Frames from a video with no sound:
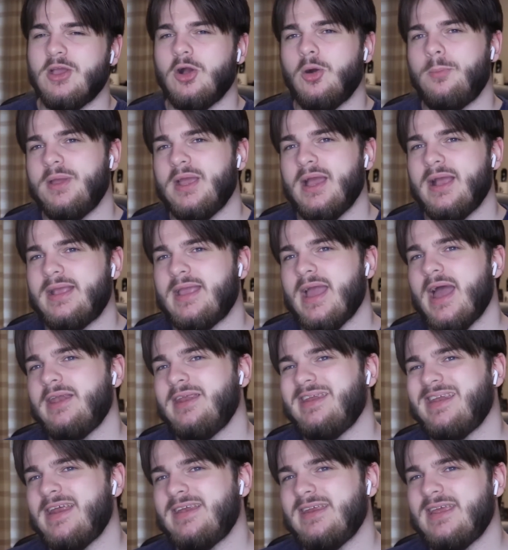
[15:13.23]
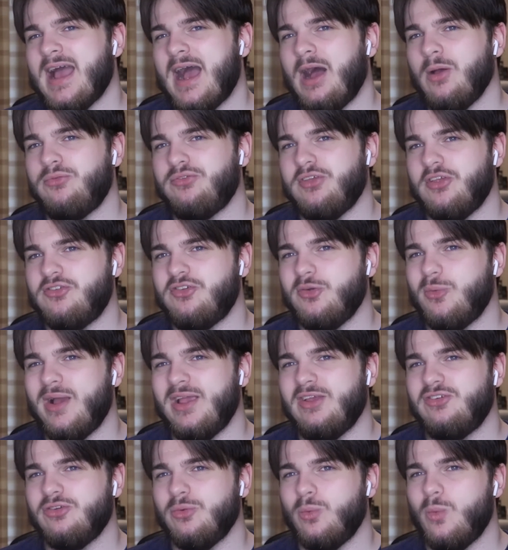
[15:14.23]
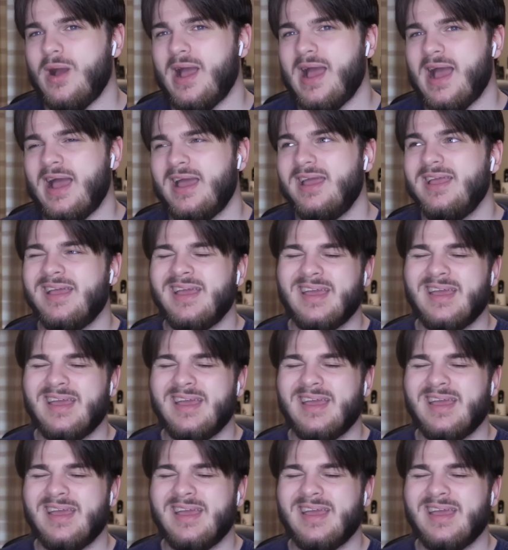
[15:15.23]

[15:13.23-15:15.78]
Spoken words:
it'll be again an Eddie Howe situation where